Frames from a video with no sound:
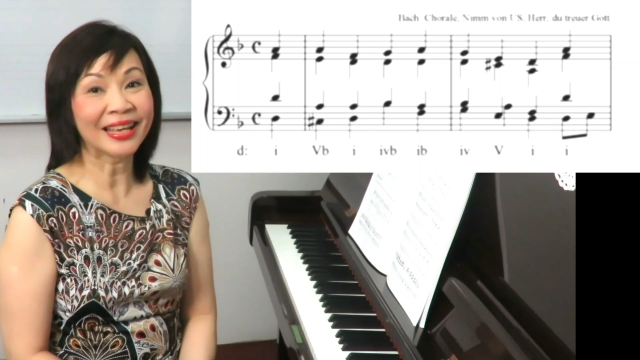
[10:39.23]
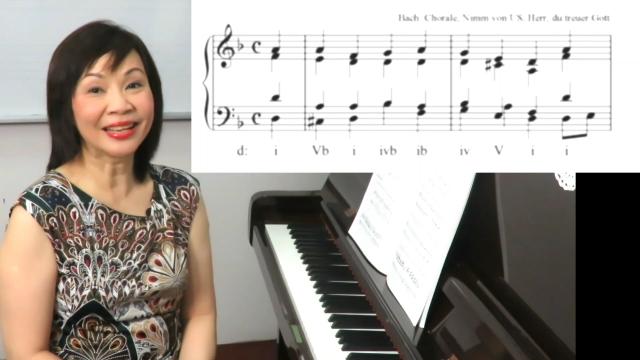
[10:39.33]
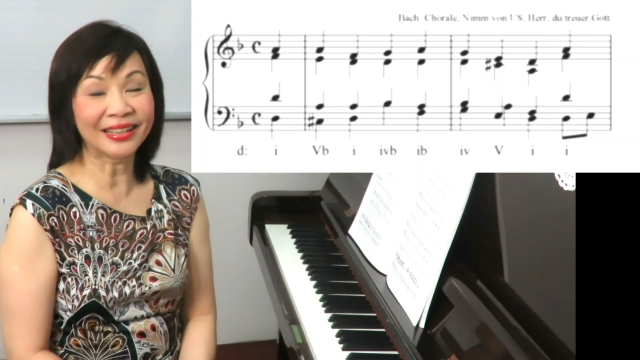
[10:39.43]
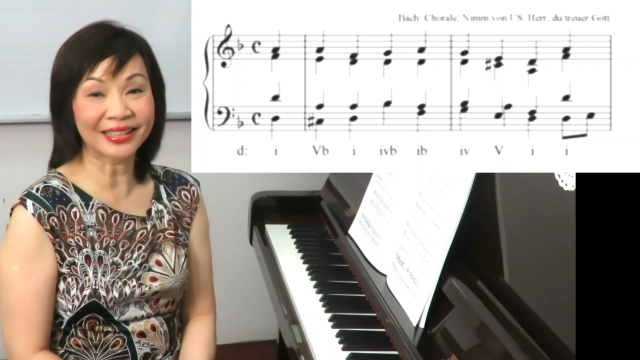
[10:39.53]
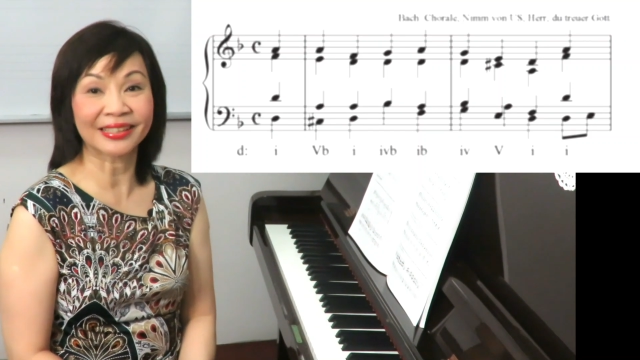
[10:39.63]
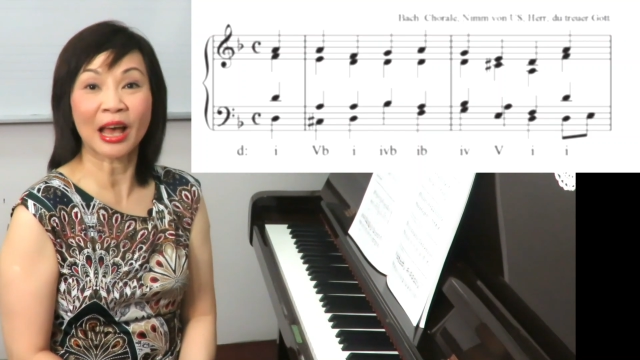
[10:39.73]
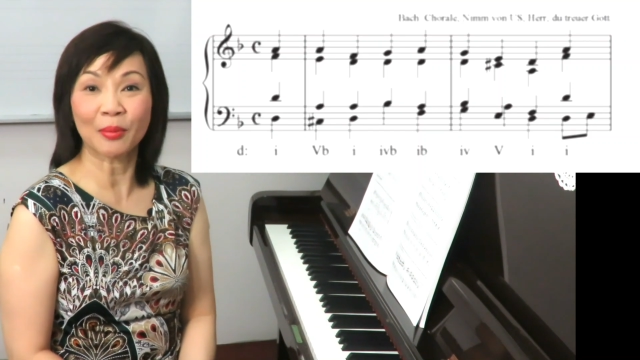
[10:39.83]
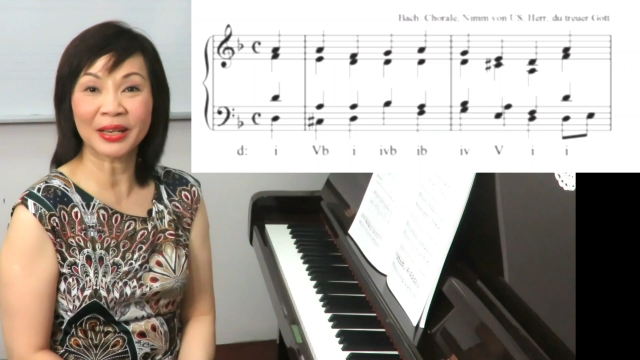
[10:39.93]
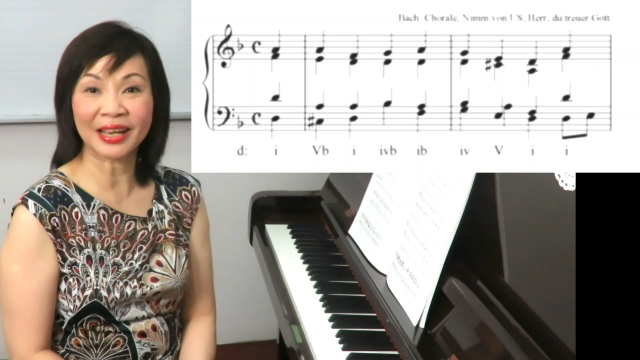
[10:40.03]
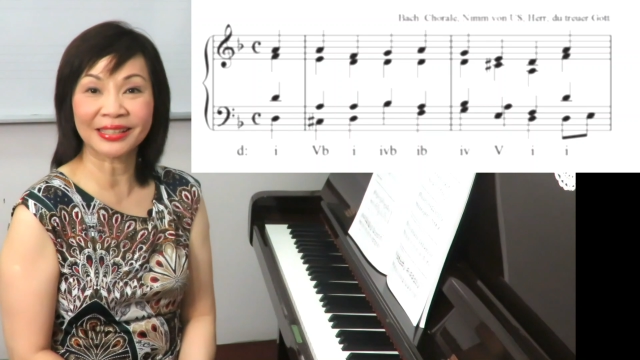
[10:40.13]
in this
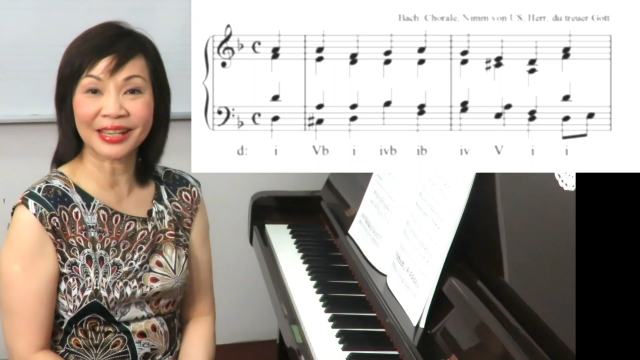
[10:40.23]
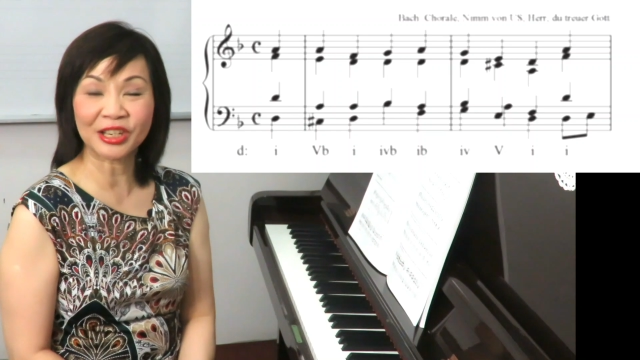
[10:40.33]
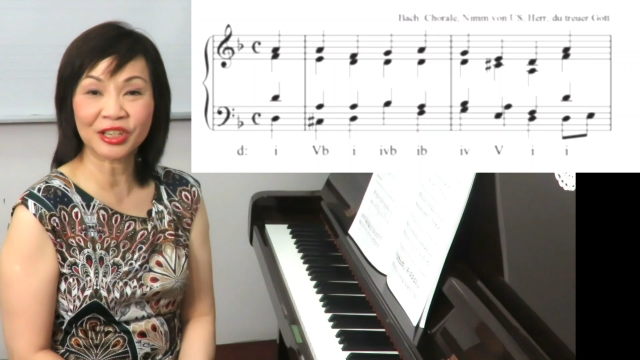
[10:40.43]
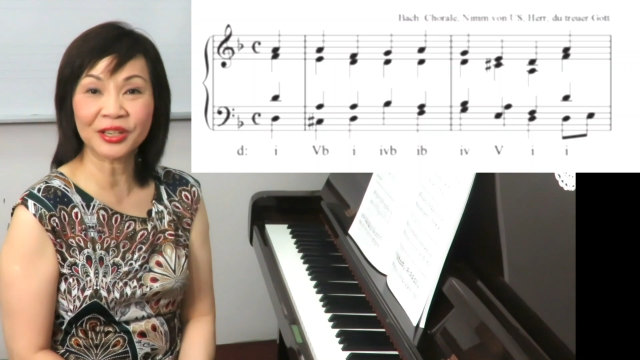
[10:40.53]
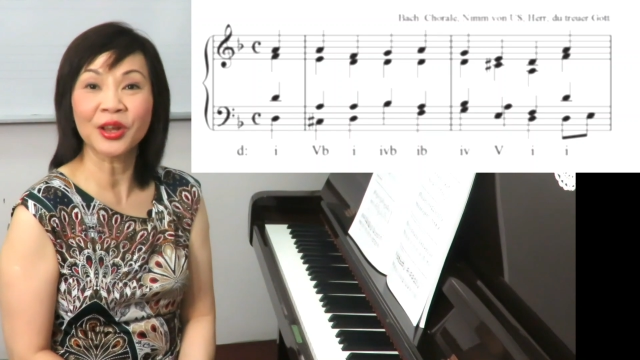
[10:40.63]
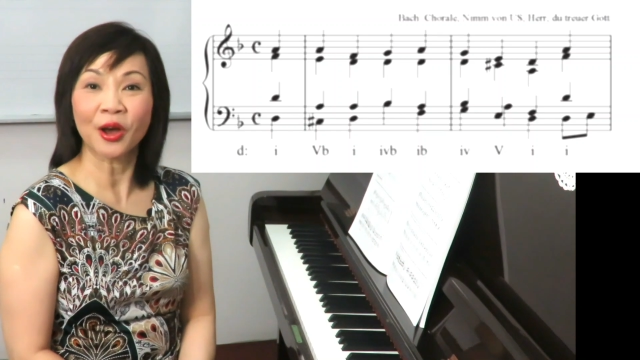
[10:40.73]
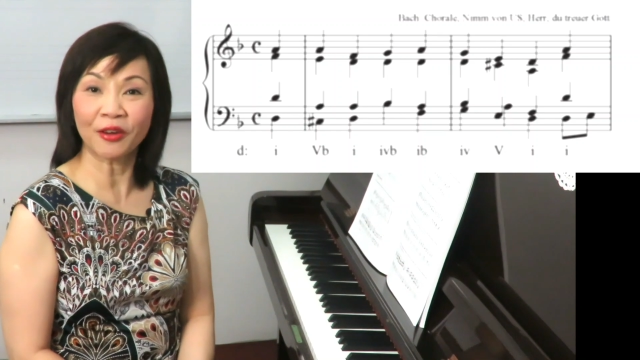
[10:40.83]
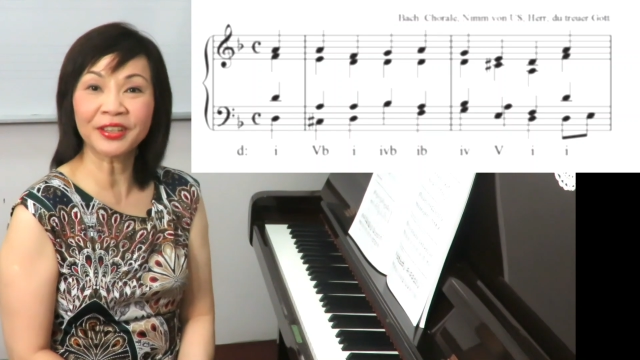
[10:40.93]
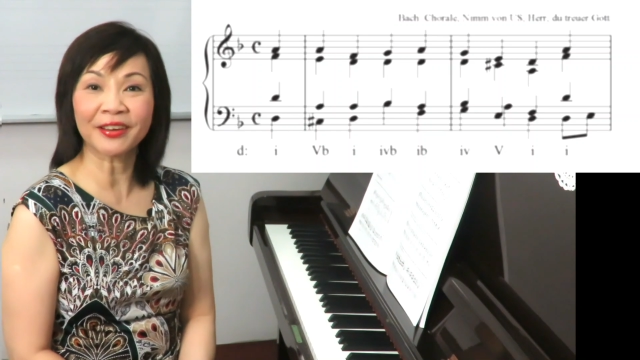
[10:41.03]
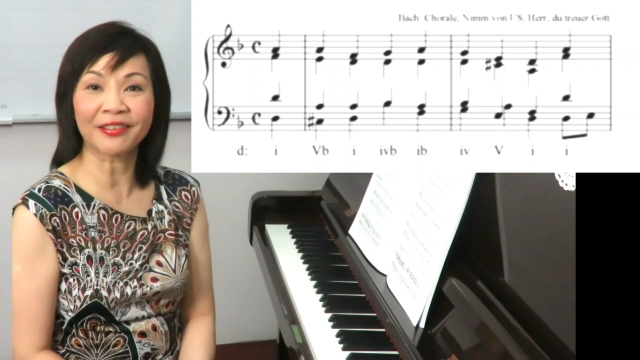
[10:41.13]
harmonization of the